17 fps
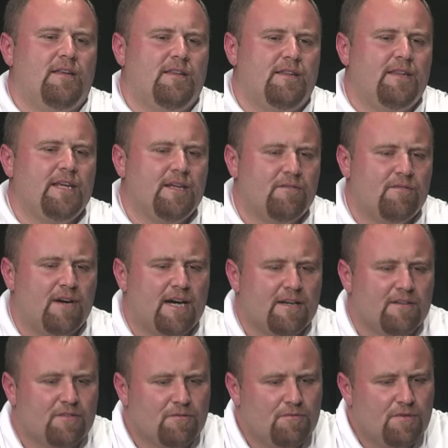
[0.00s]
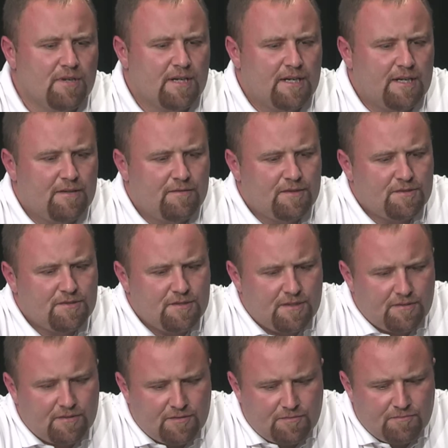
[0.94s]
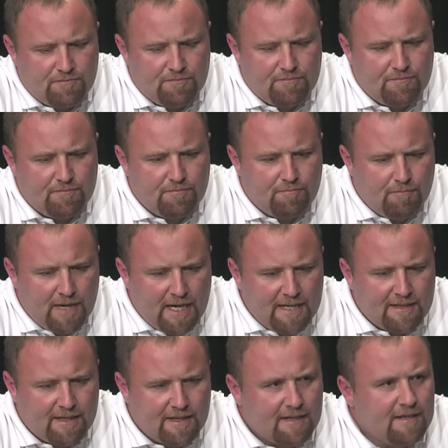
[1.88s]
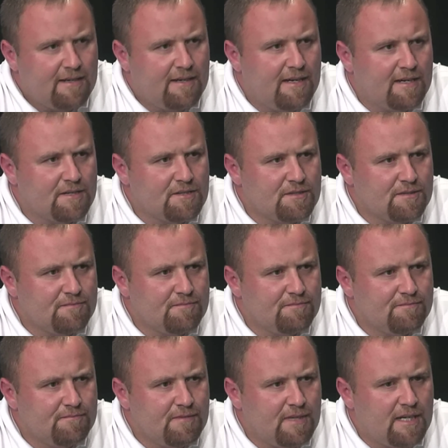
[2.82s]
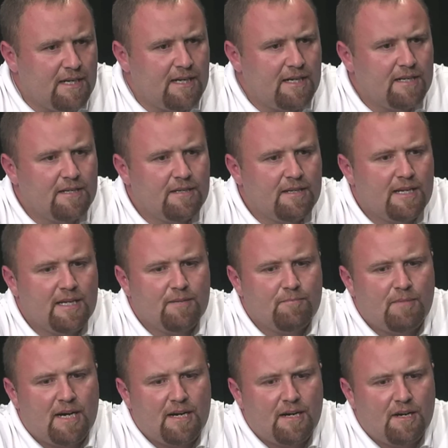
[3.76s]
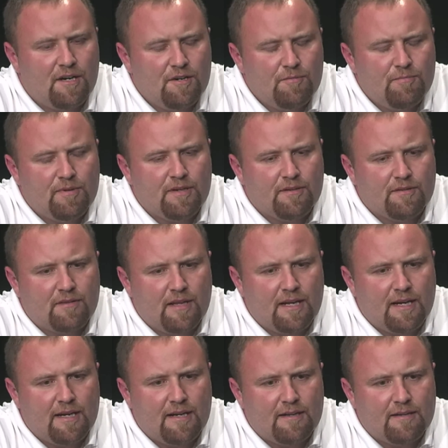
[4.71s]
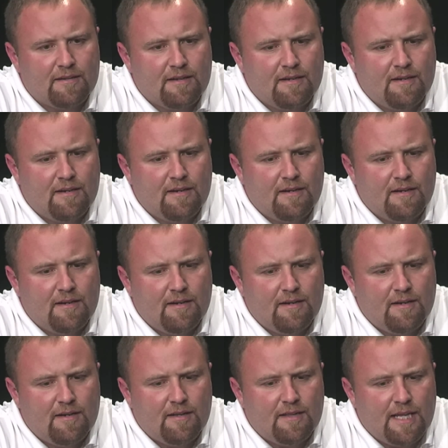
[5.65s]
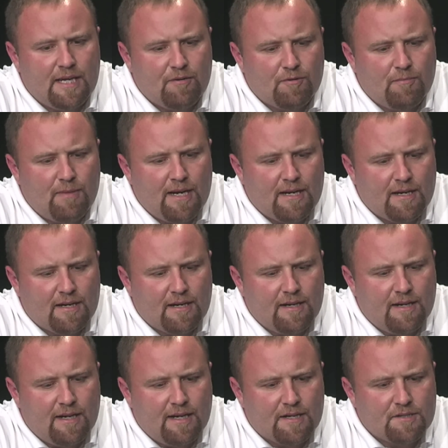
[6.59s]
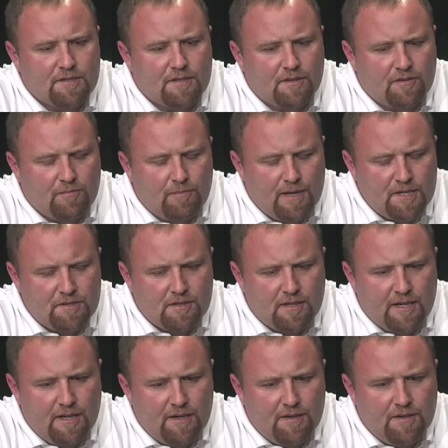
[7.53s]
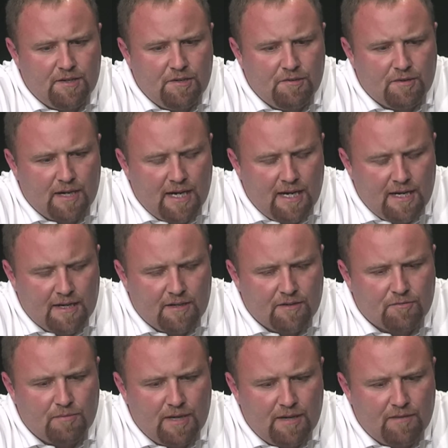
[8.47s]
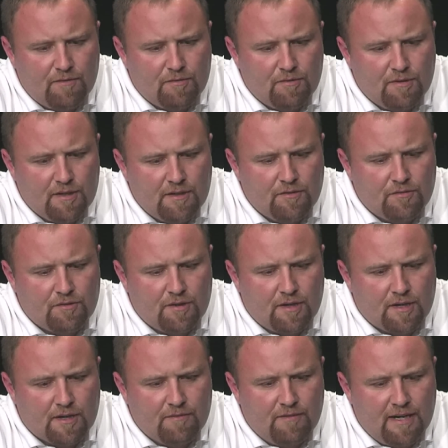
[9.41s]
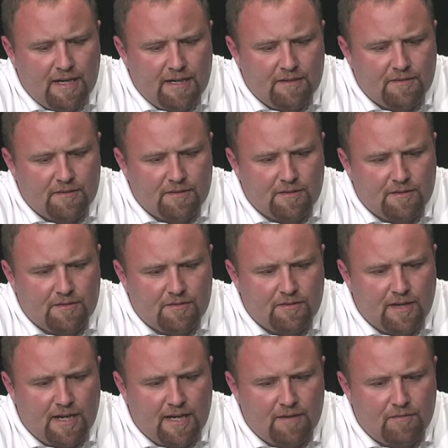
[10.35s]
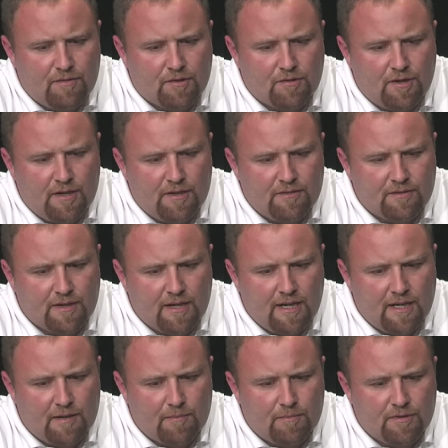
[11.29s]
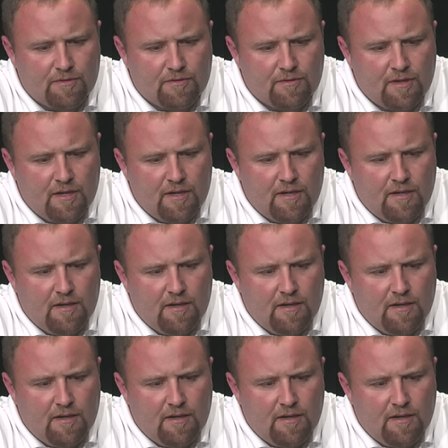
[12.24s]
the advice I would give is just make that connection. And my hope is that they would make a connection, especially here at UK, because we have a really strong advising staff across the campus,